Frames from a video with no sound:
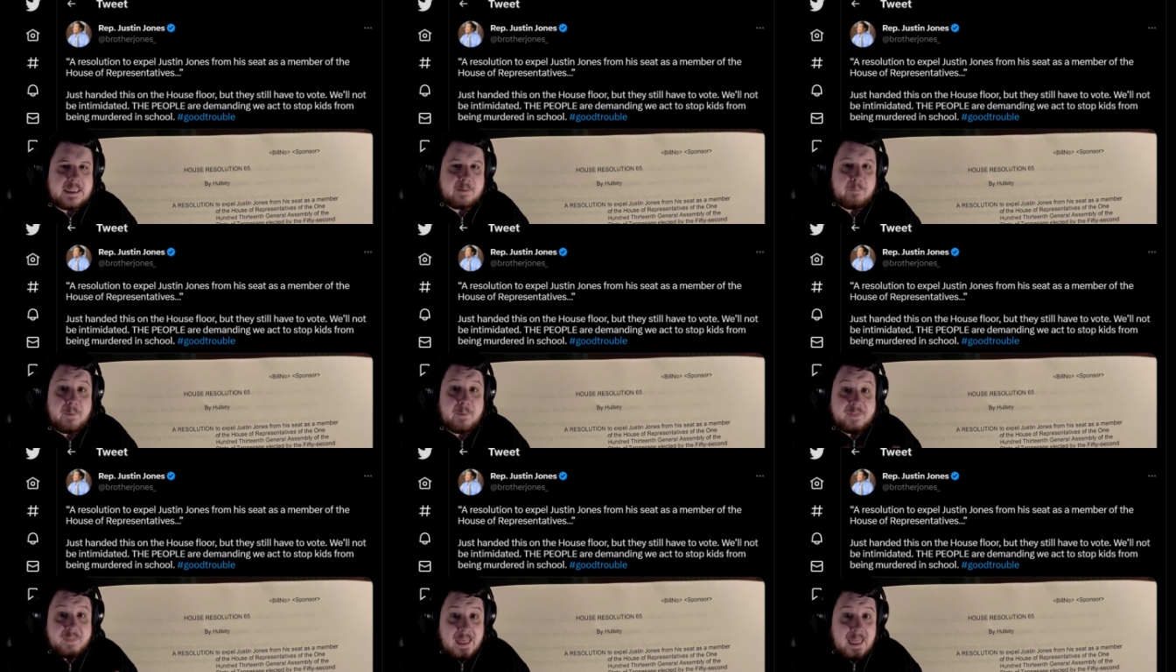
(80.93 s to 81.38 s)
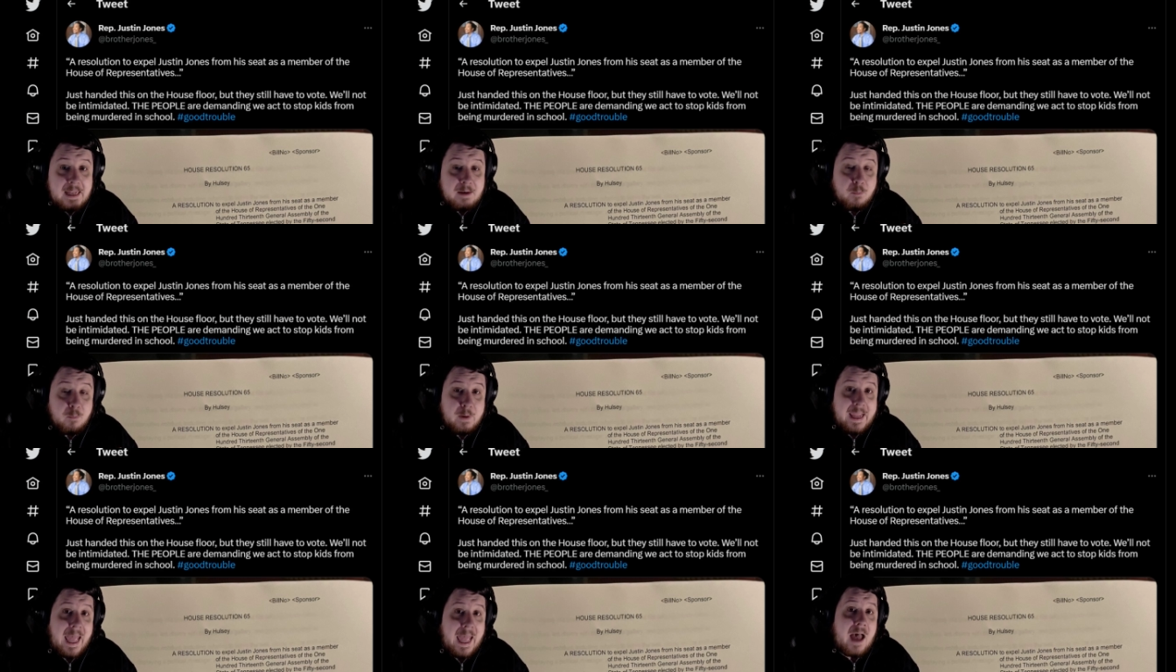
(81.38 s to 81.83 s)
But
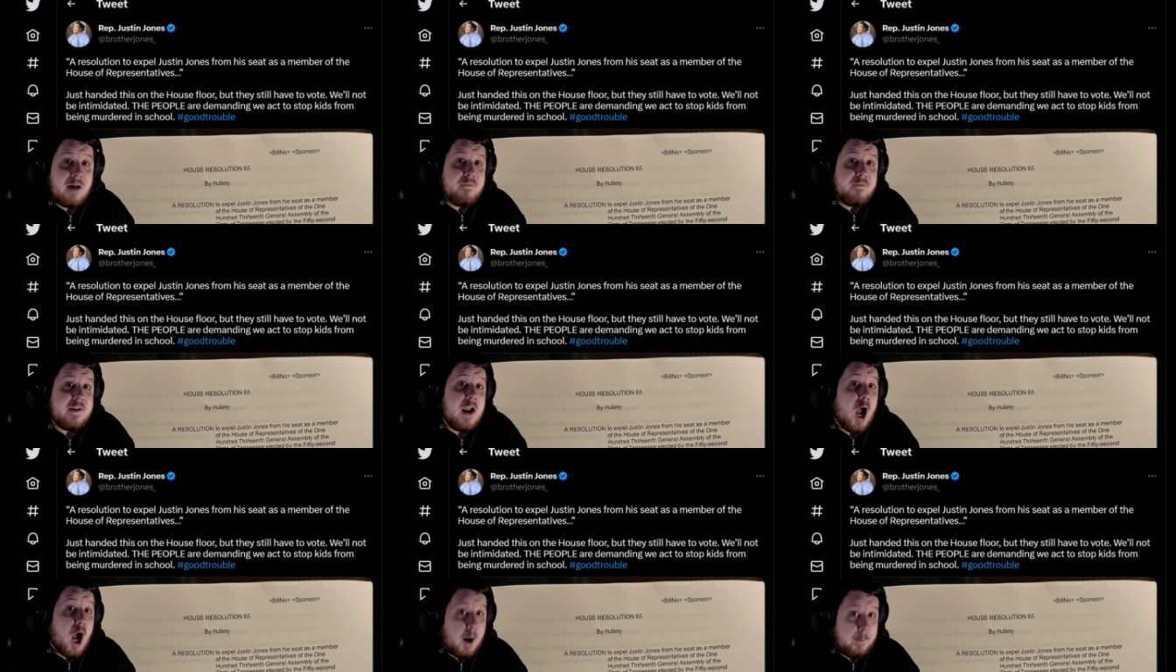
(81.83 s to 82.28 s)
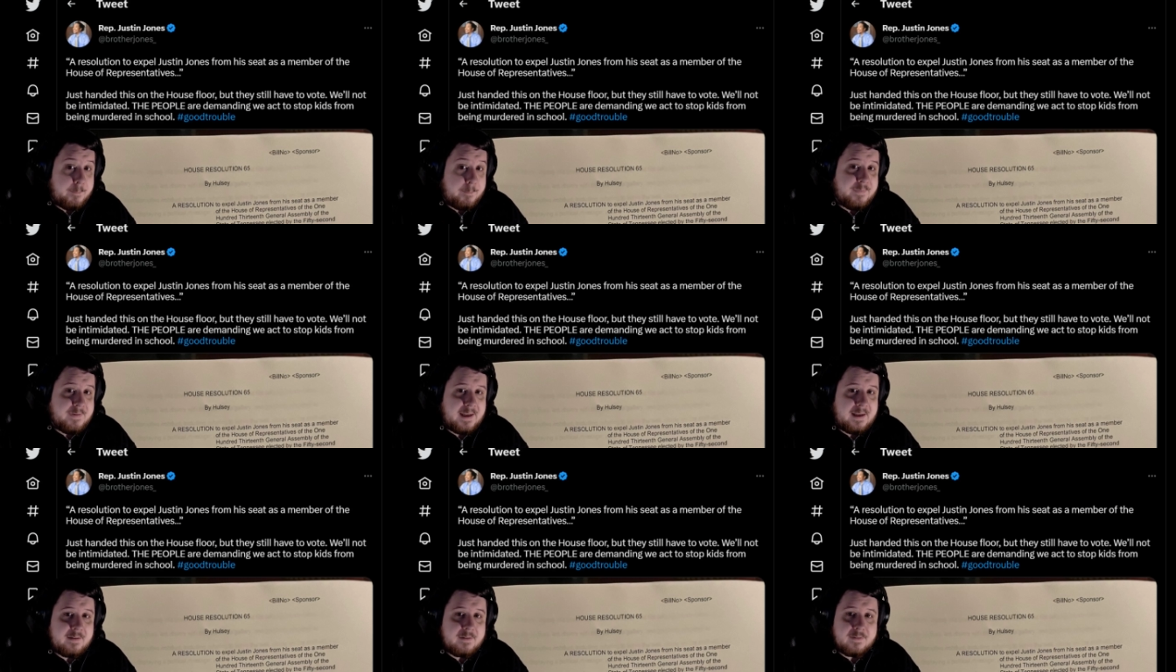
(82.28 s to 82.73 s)
then we have an
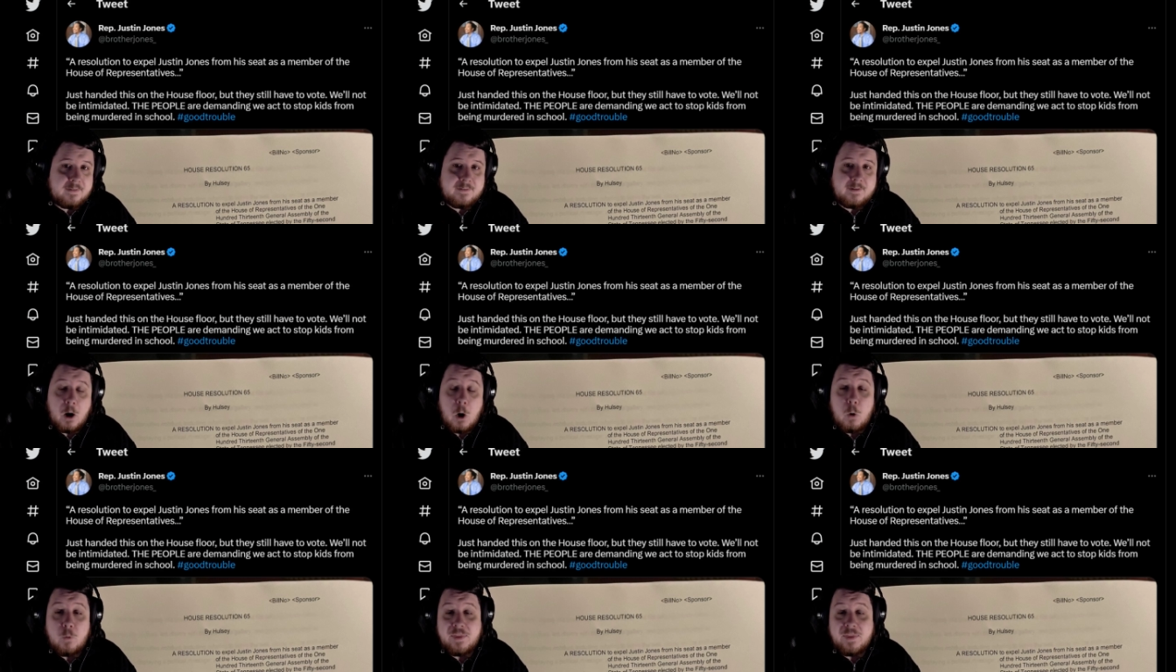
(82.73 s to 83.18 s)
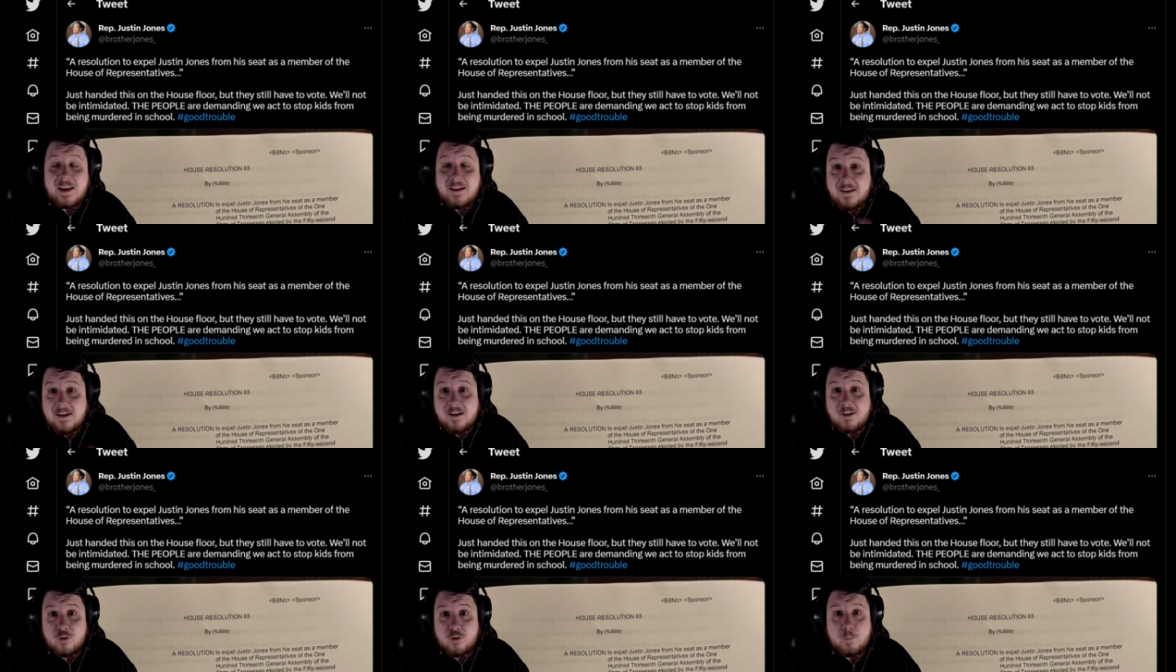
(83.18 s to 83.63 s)
update. So they
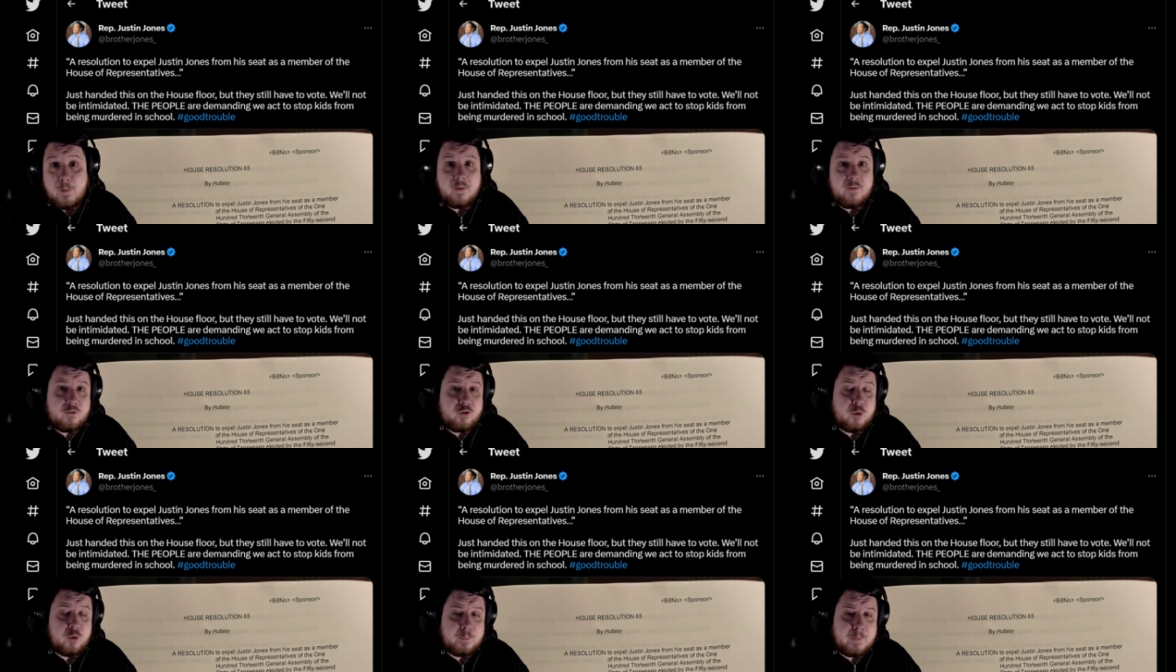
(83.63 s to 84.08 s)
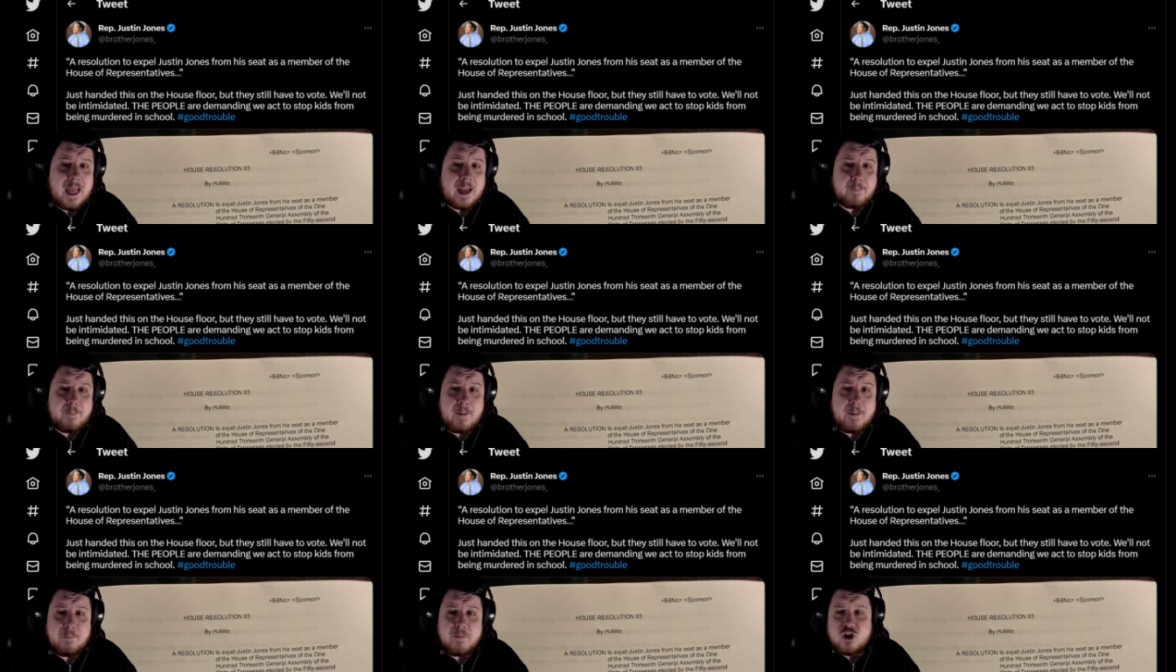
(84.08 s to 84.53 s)
did expel the two
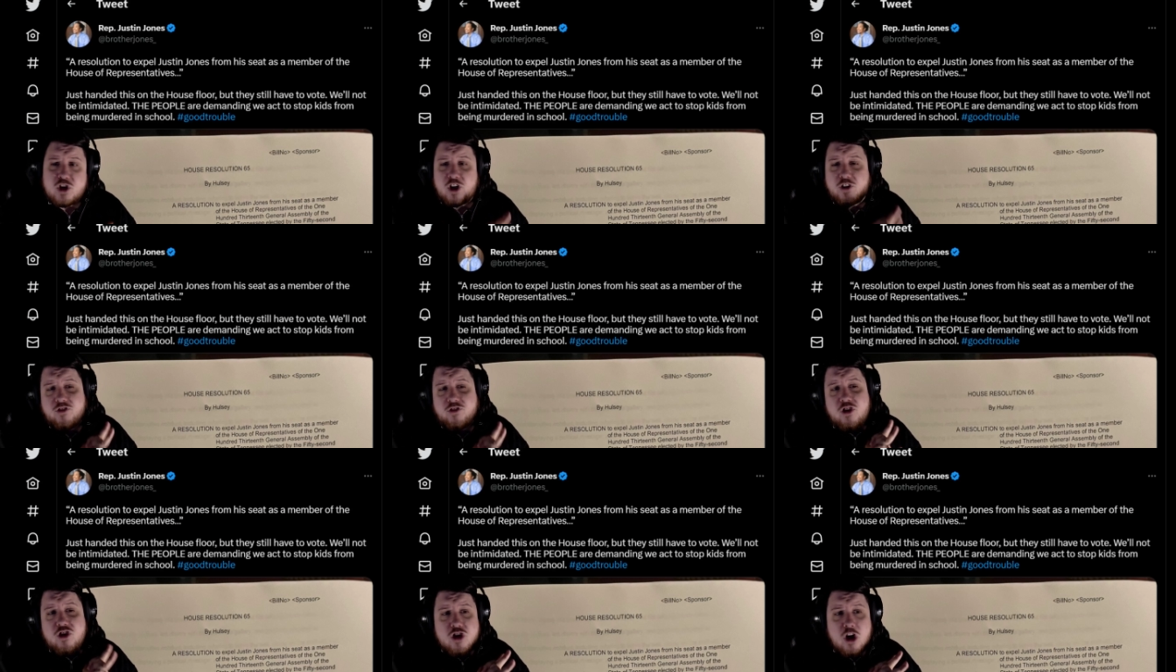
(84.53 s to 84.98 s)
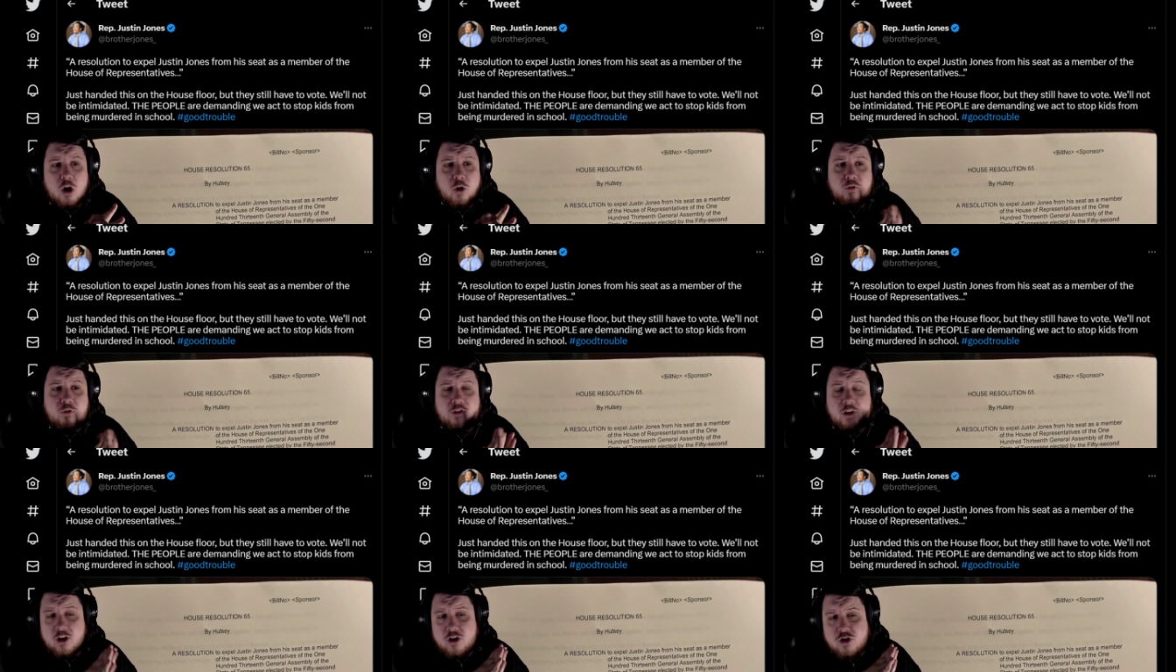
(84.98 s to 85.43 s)
black men, but Justin
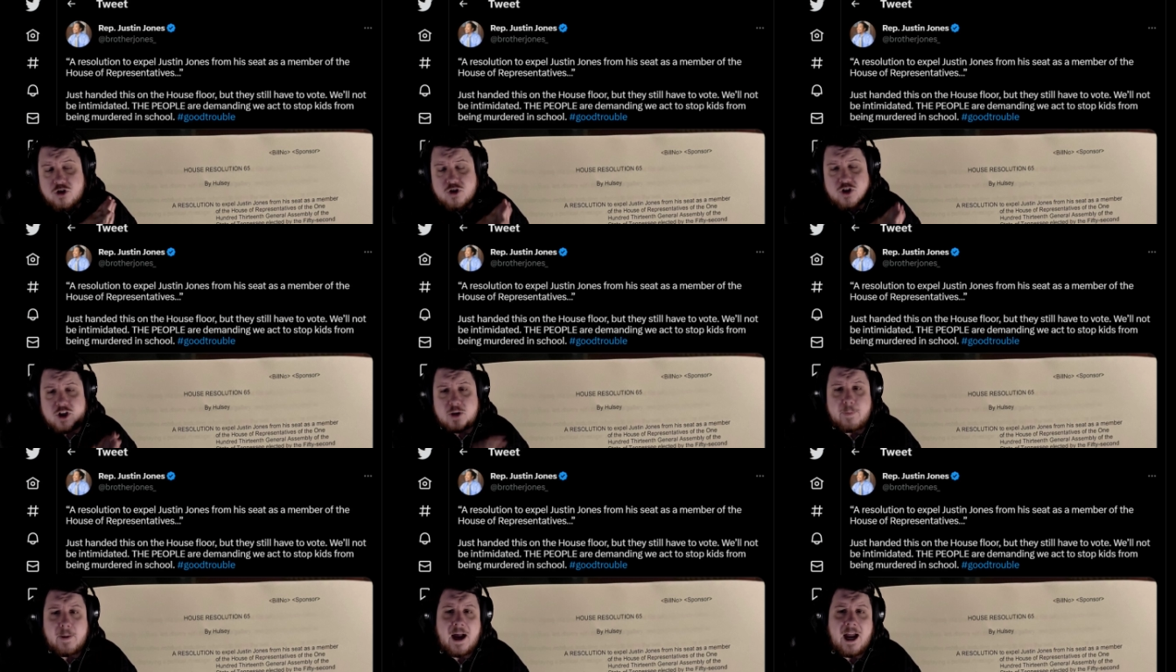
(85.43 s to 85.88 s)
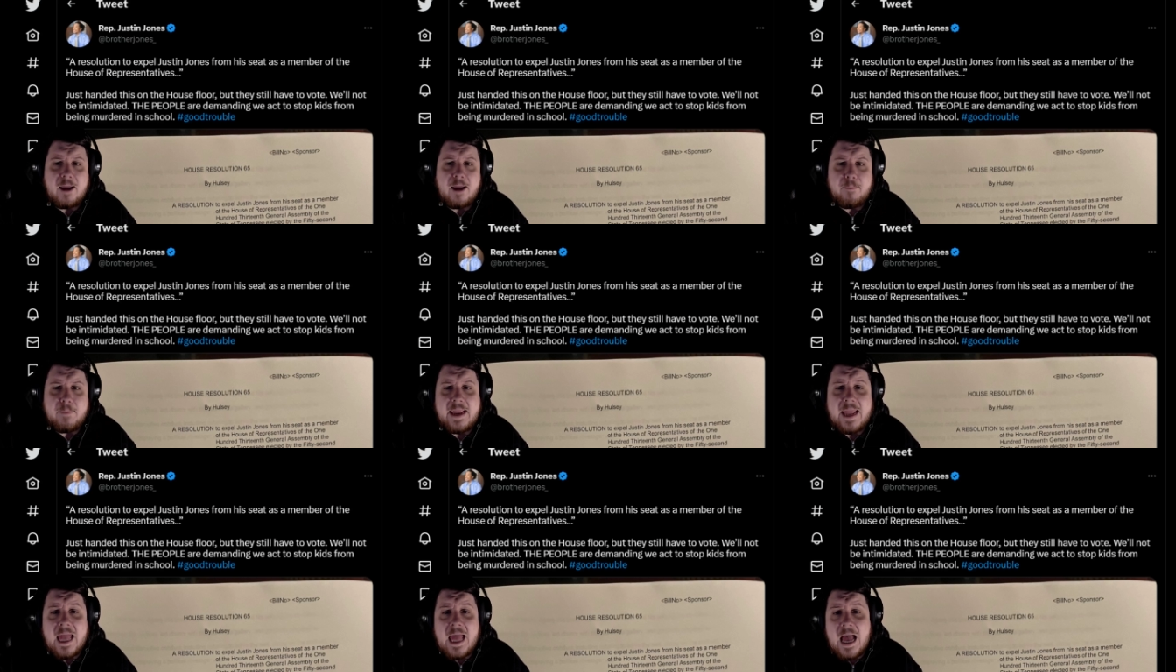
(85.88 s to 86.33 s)
Jones here, as you see behind
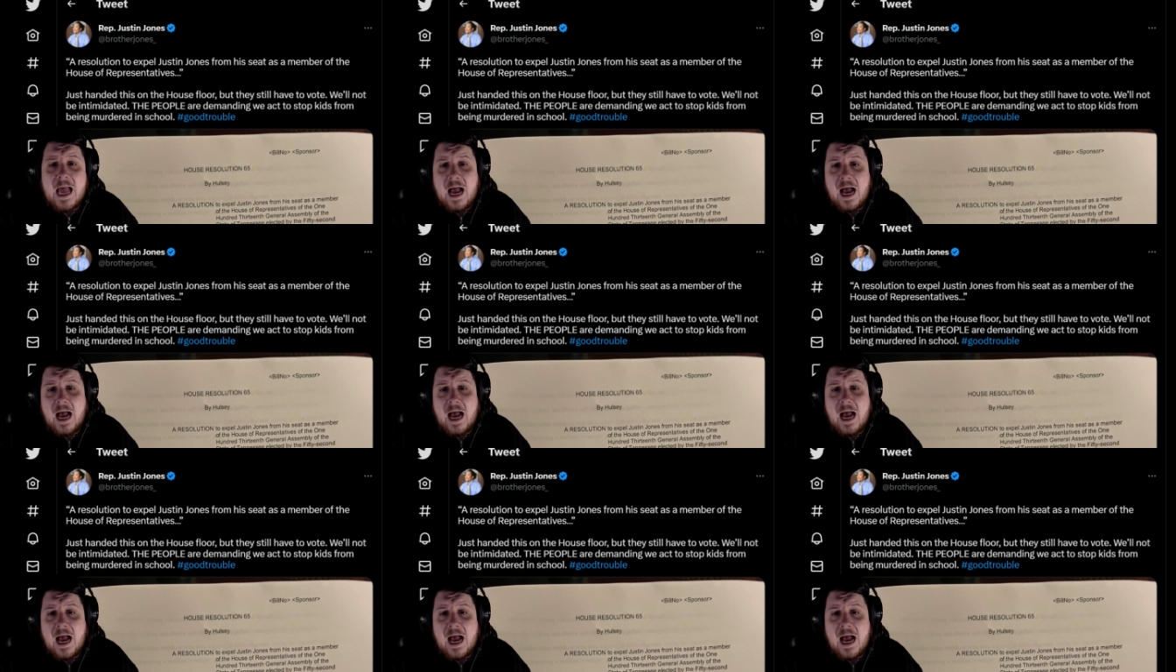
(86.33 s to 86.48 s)
me,